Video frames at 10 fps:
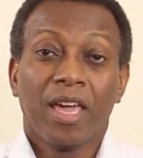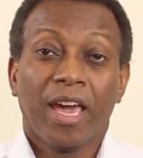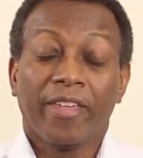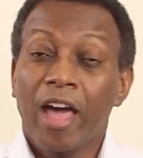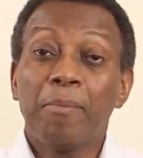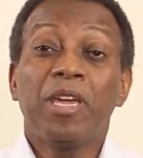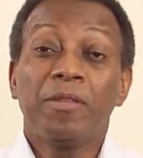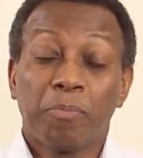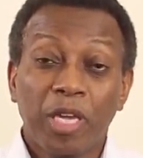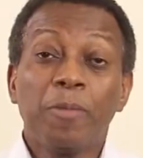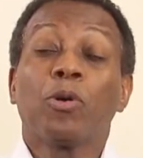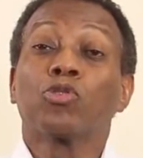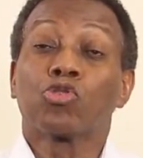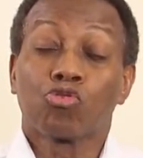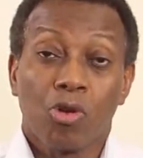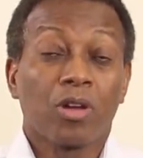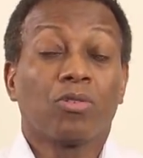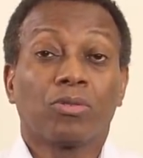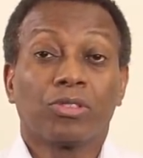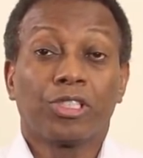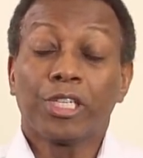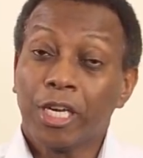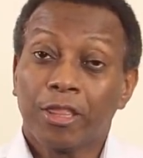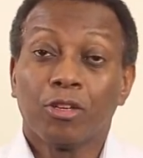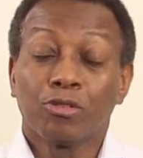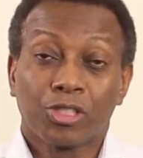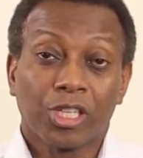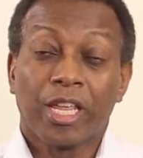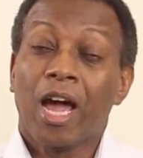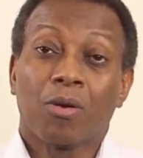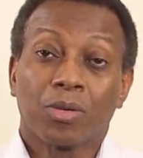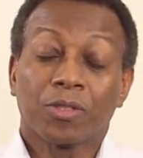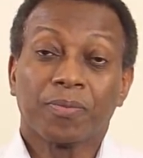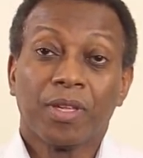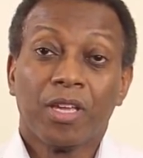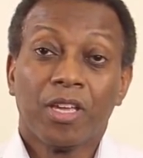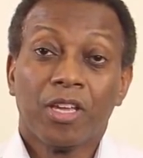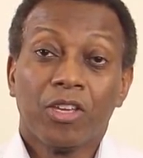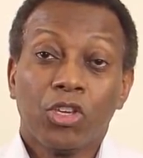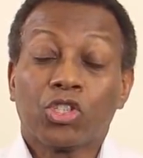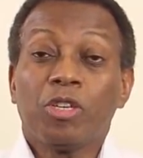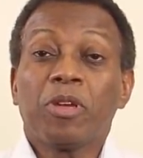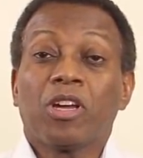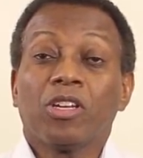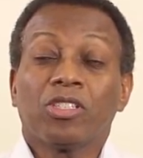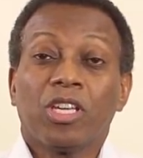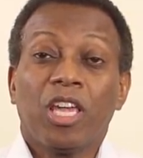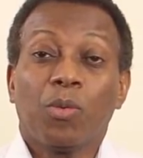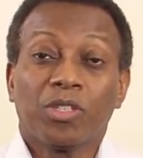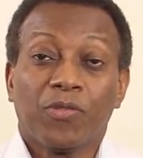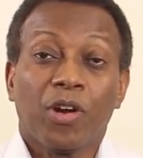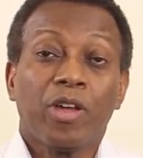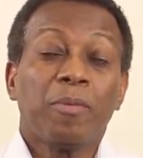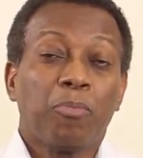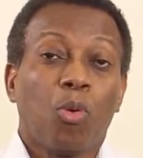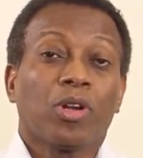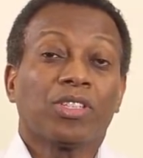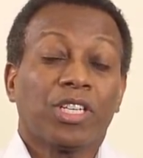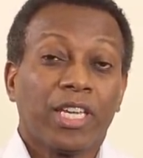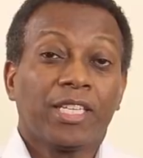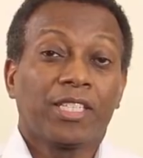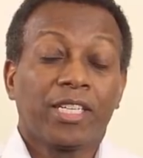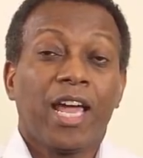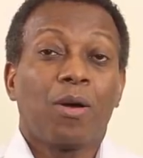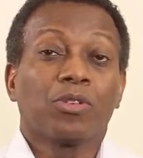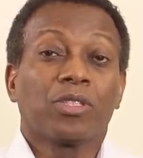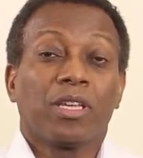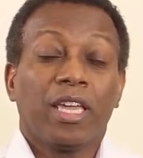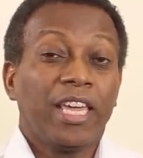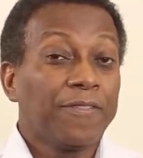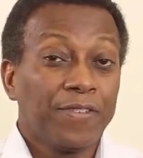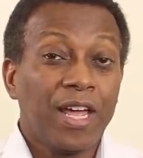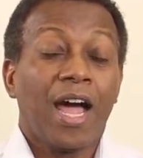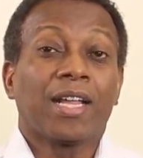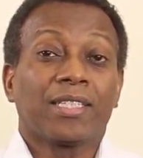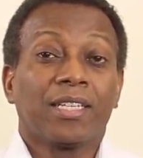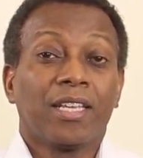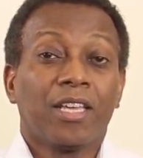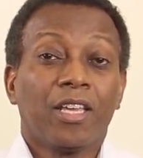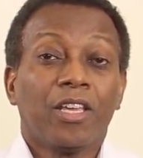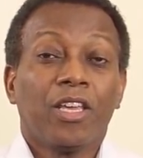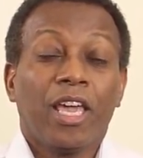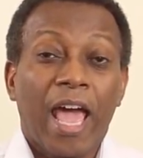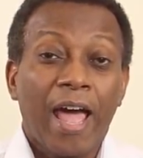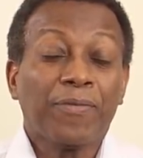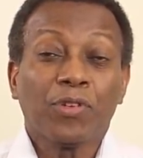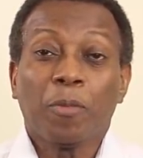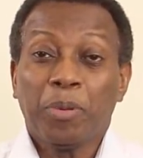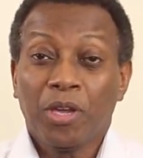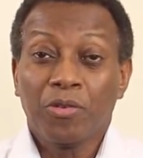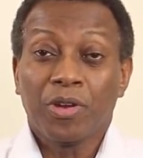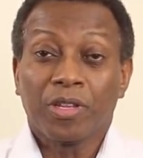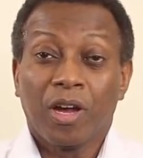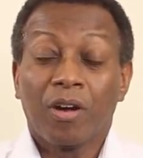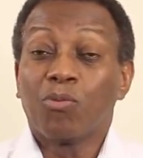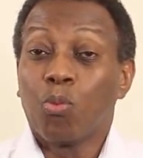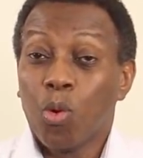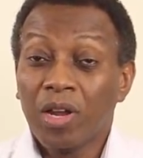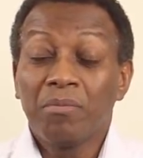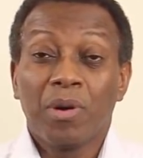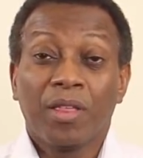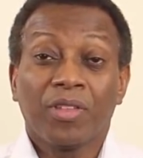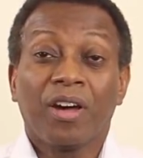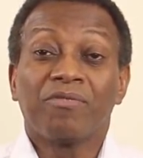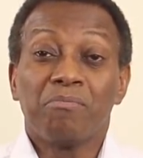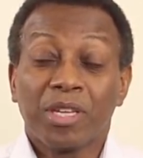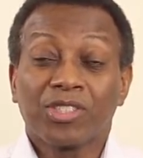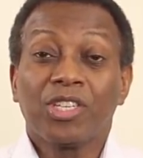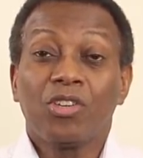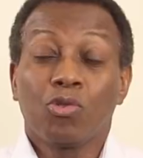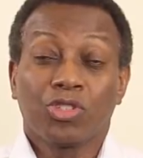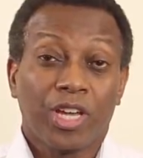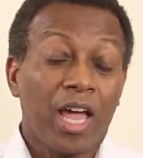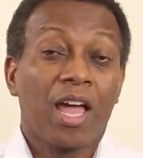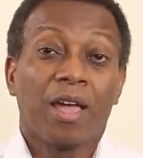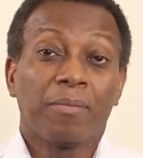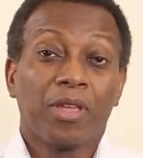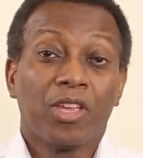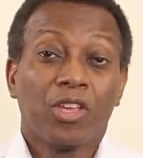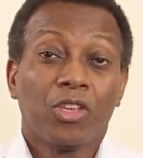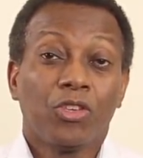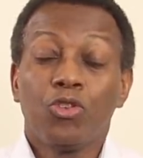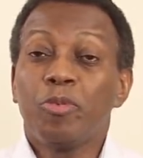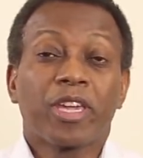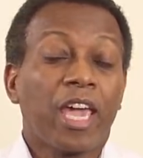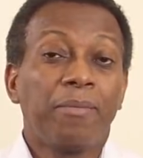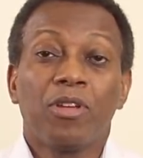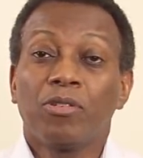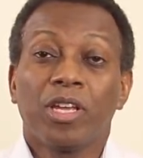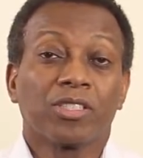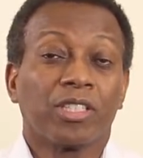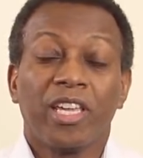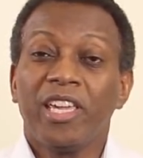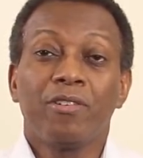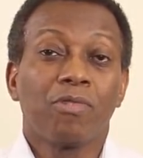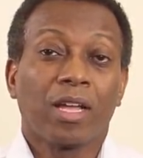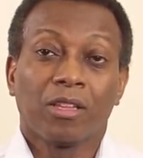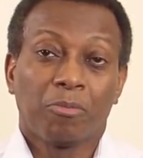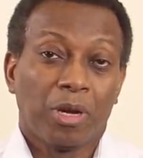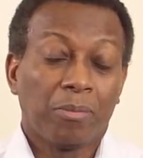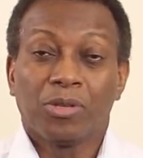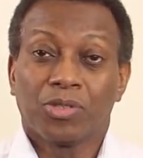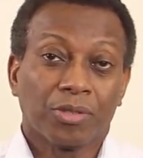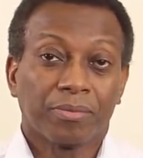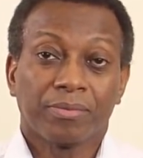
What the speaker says: And I mean, people struggled to get those 10 hours. You see, because it was very important to get 10 hours. If not, after a period of 1 month of missing your time, you became known as an irregular publisher.